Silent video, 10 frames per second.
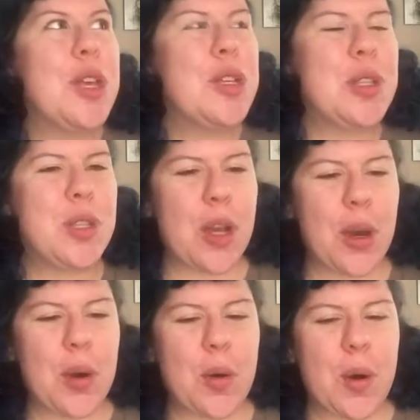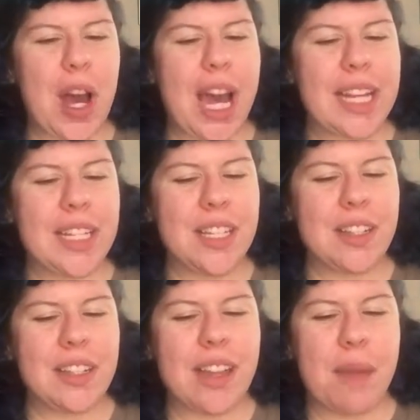So I
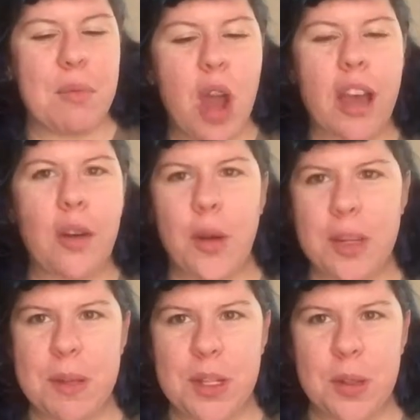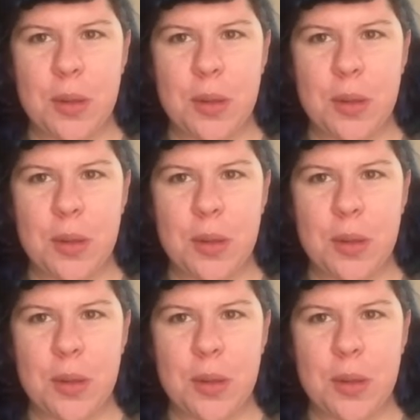am not going to be